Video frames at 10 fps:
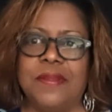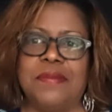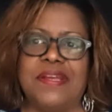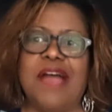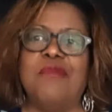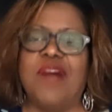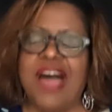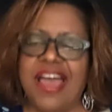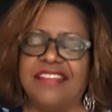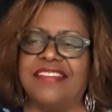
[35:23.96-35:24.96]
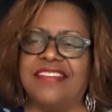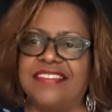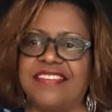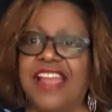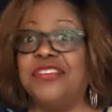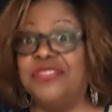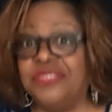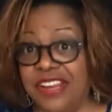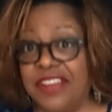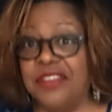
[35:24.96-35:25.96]
But I will honestly say, and you
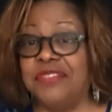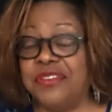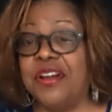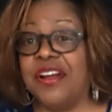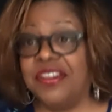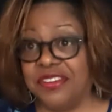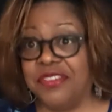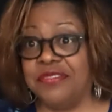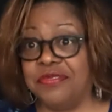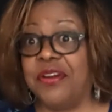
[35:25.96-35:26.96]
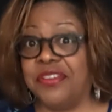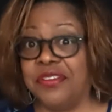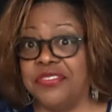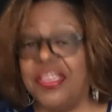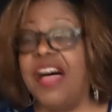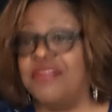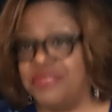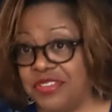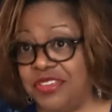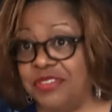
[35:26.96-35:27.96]
should interview her for yourself
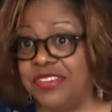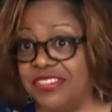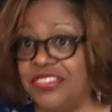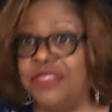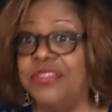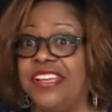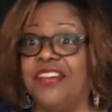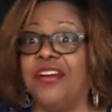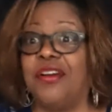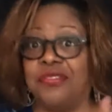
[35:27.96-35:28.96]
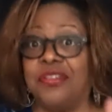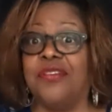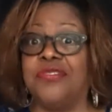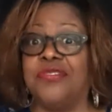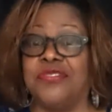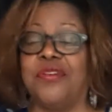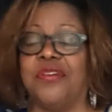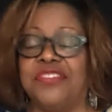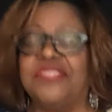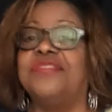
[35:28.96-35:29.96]
so you, you can hear her, her story
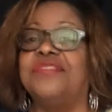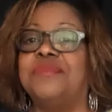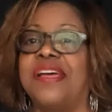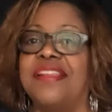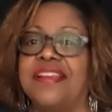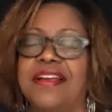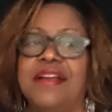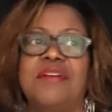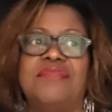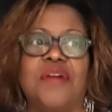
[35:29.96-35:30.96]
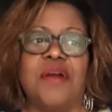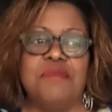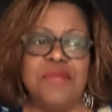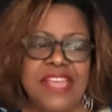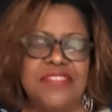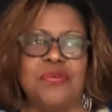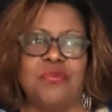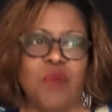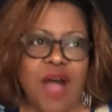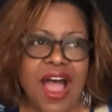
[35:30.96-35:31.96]
too. But for me to
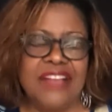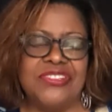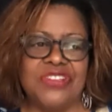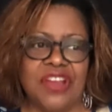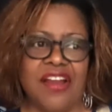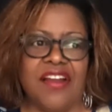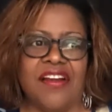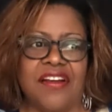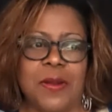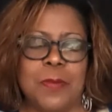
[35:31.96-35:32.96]
watch her